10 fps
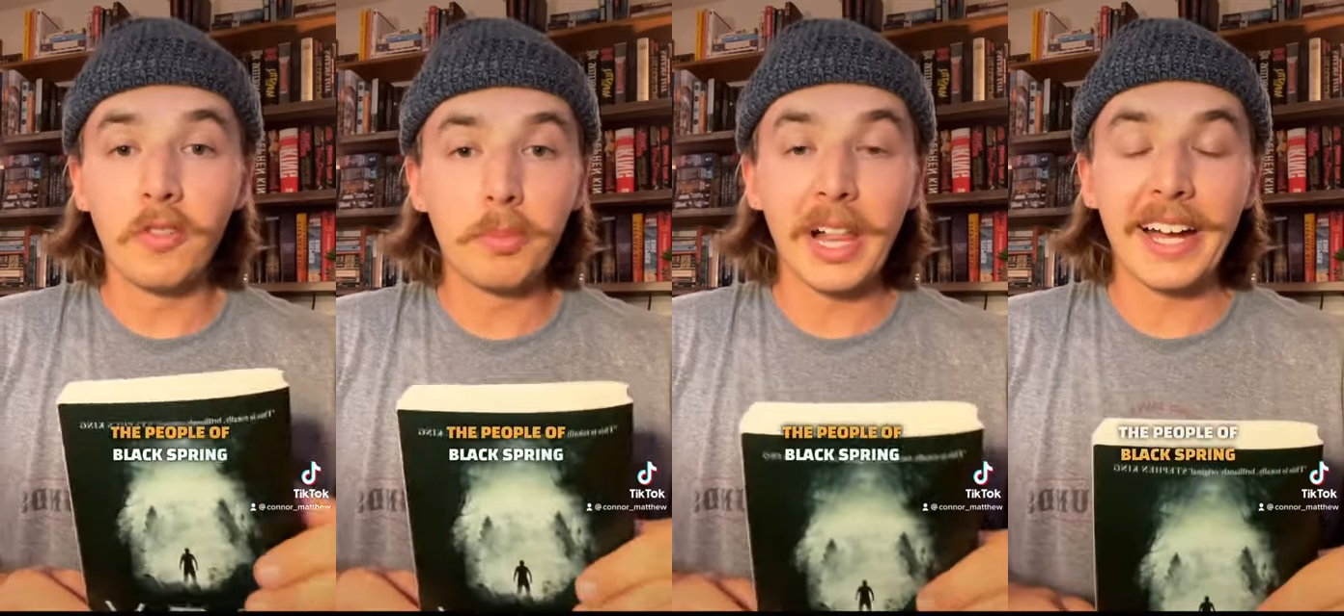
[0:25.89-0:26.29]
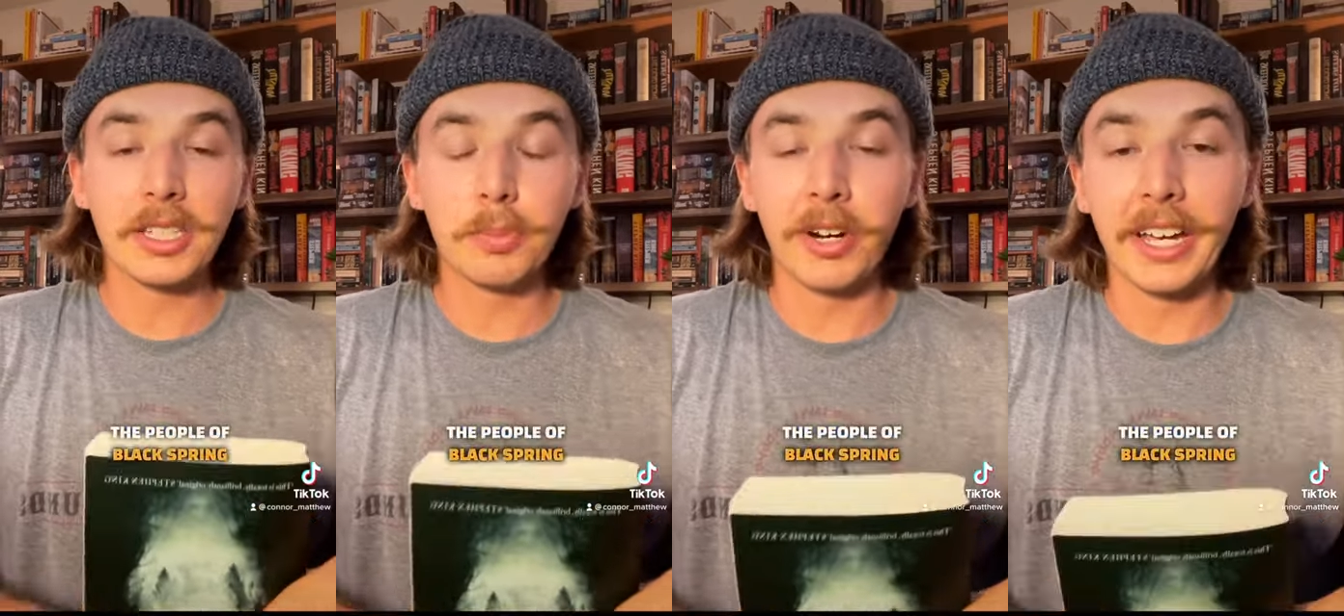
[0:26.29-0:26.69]
of Black
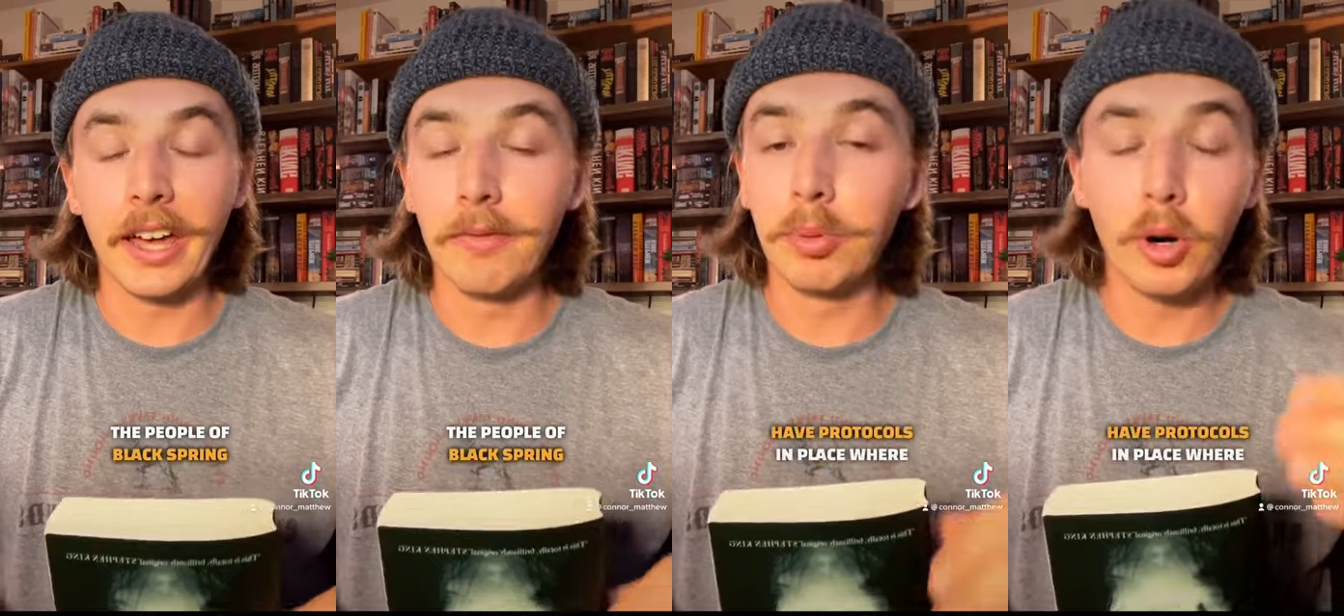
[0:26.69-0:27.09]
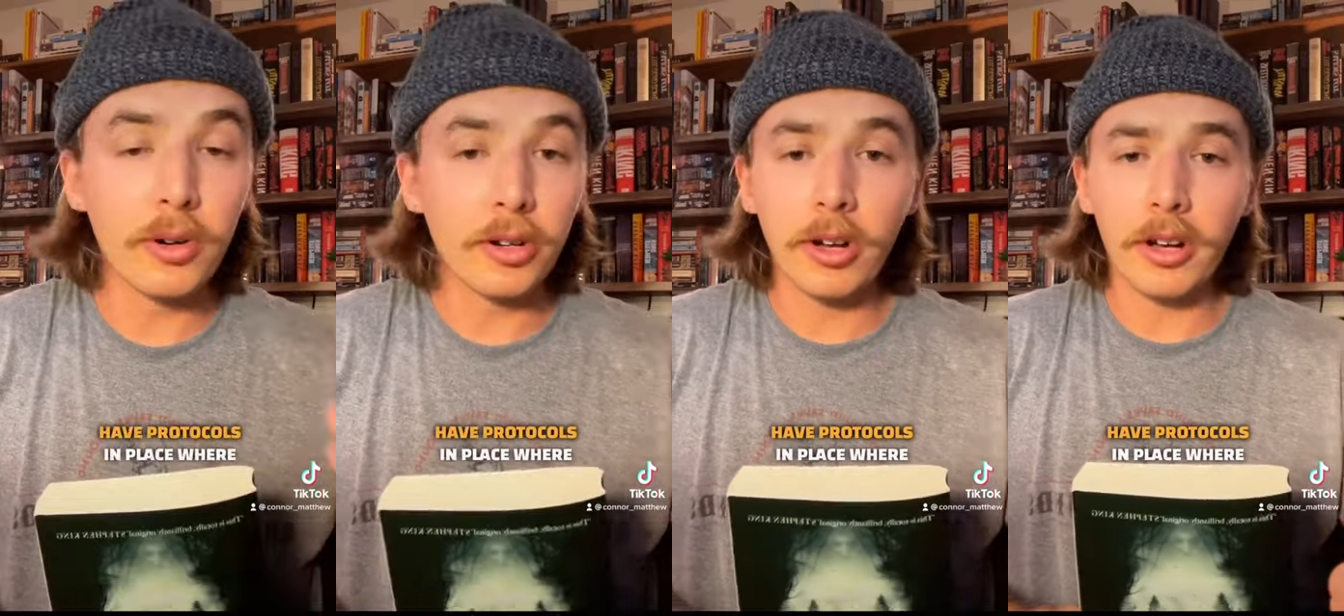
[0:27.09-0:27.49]
Spring have
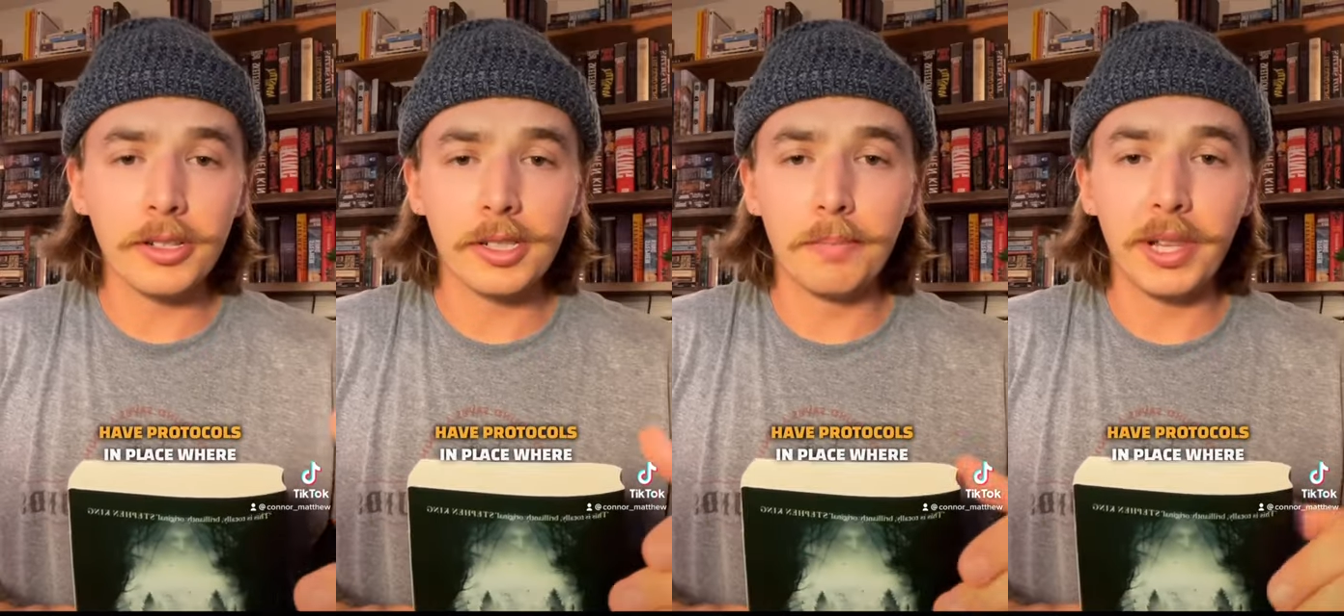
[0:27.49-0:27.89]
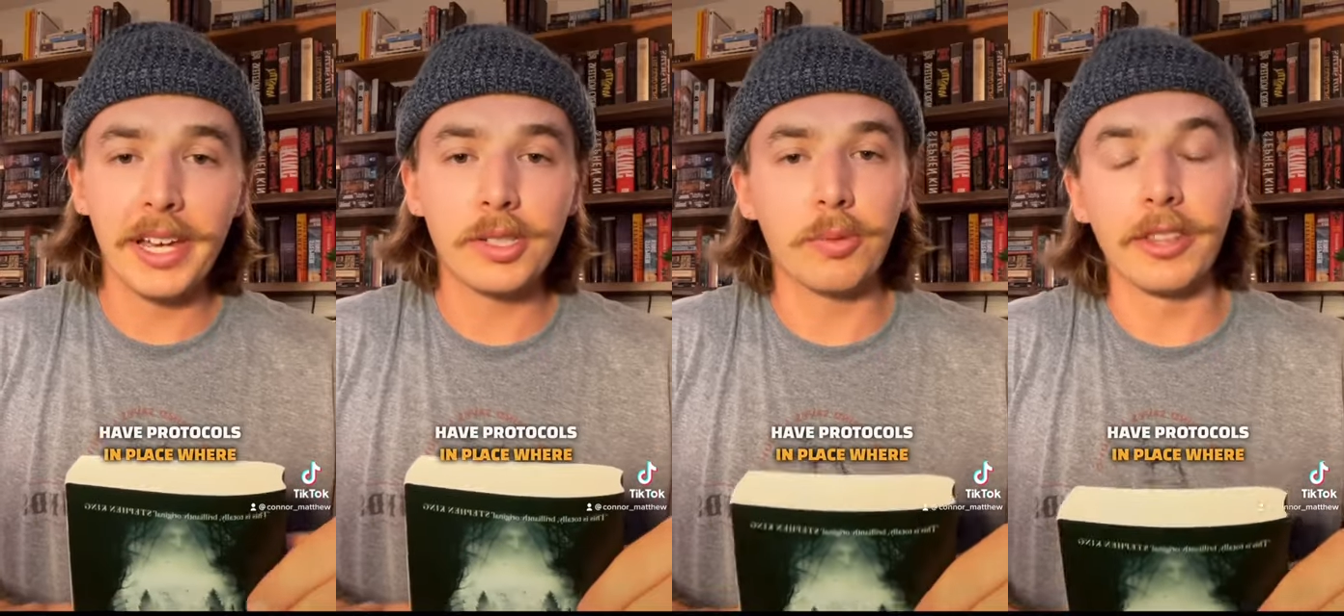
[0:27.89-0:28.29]
protocols in
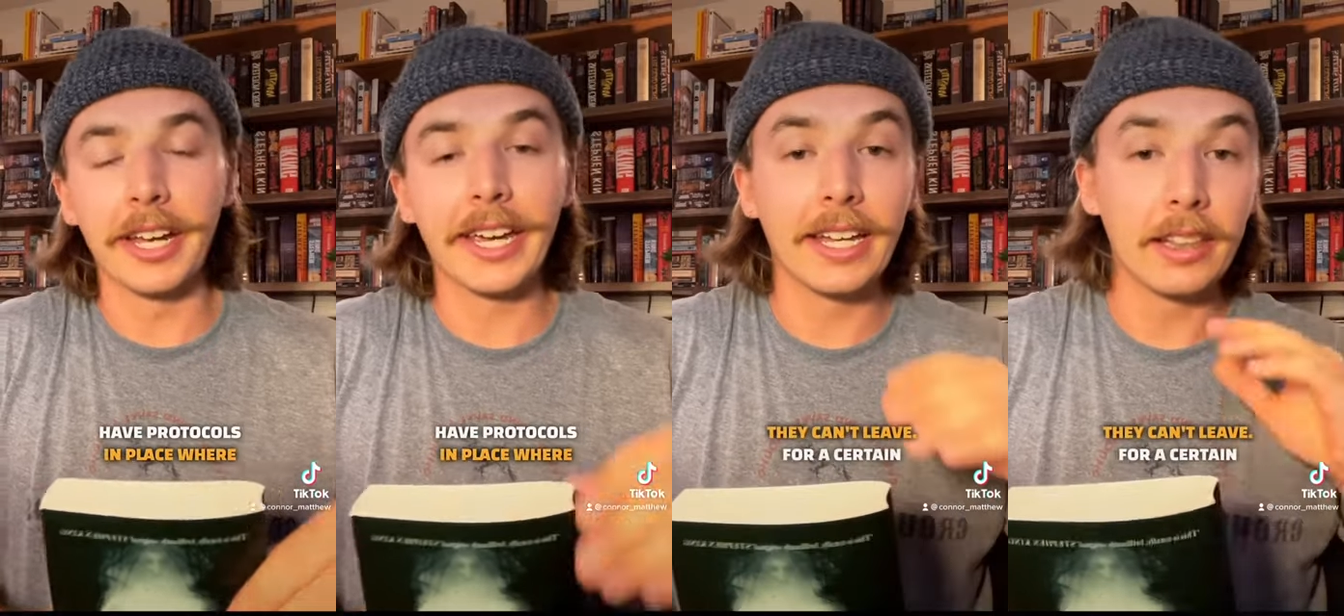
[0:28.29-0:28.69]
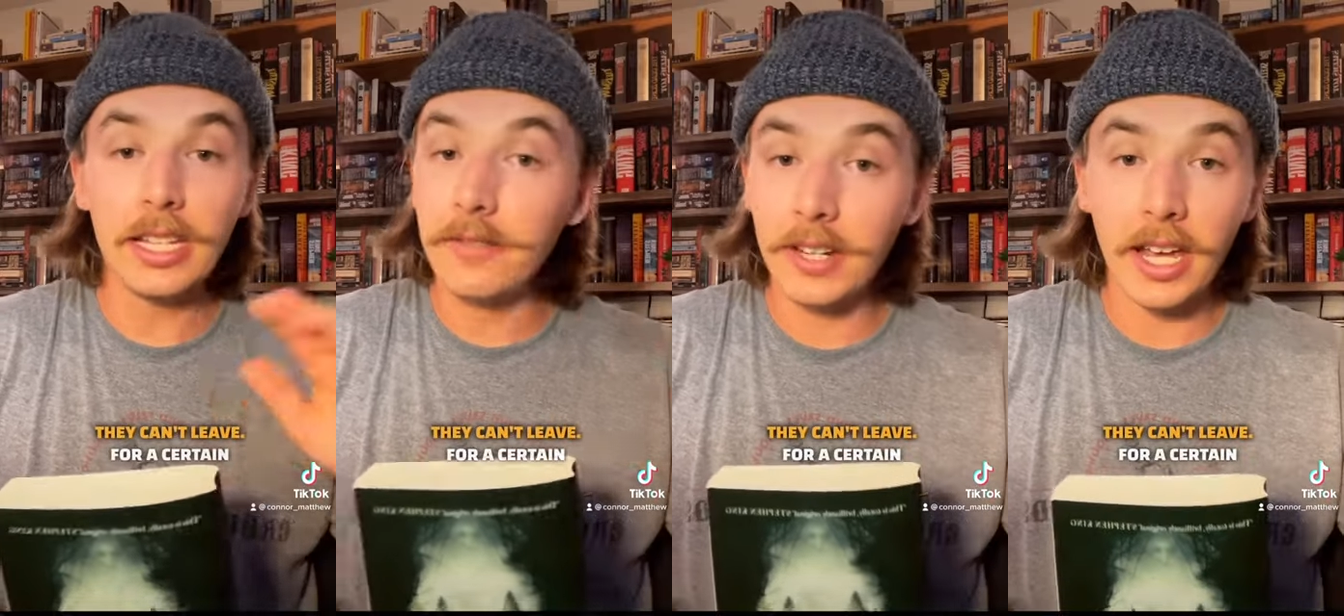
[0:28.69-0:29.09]
place where they can't leave